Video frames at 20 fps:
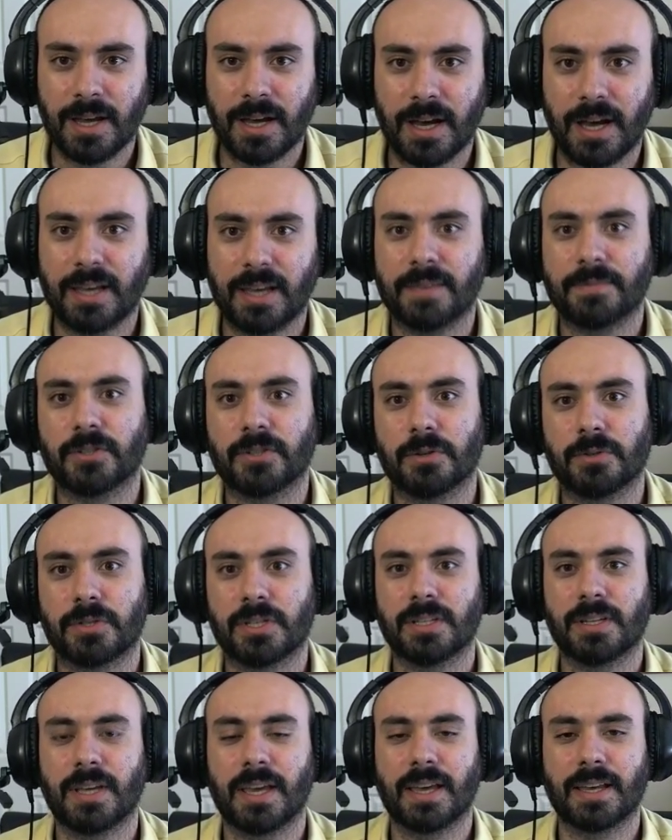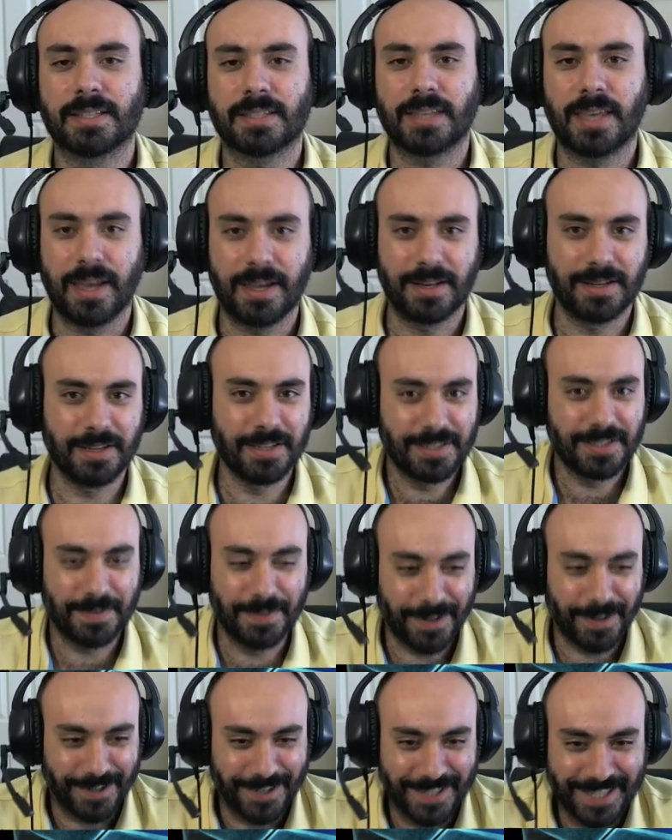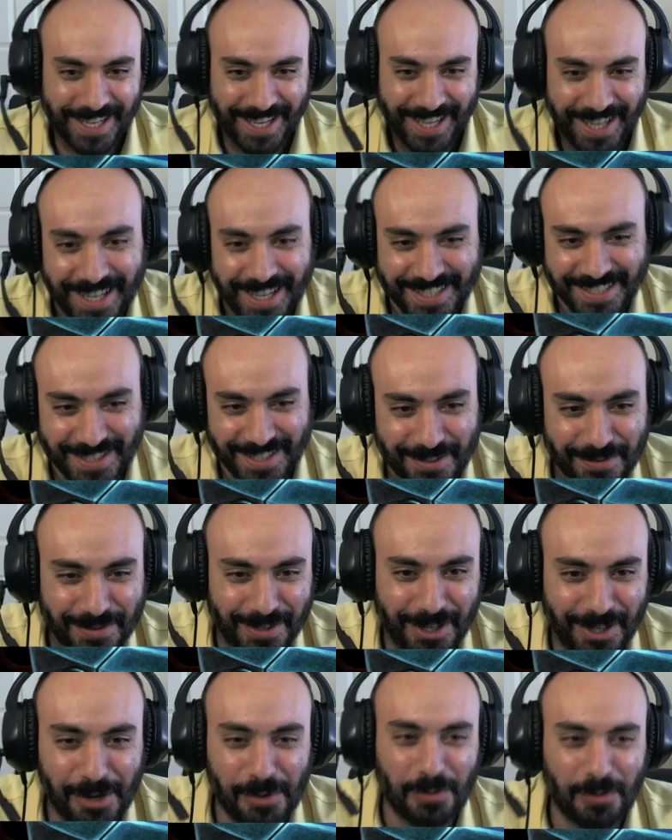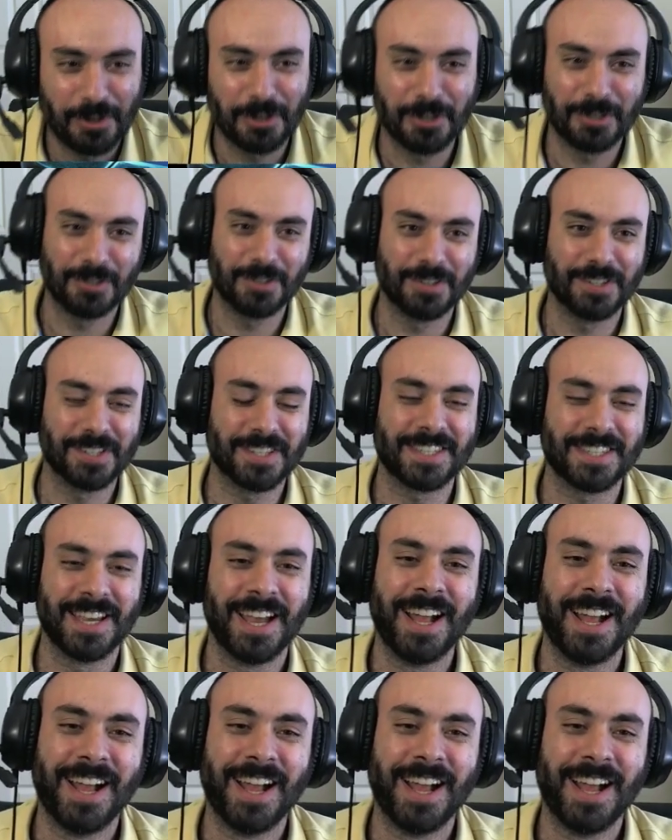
I have chosen as Canis Vertex of all warlords.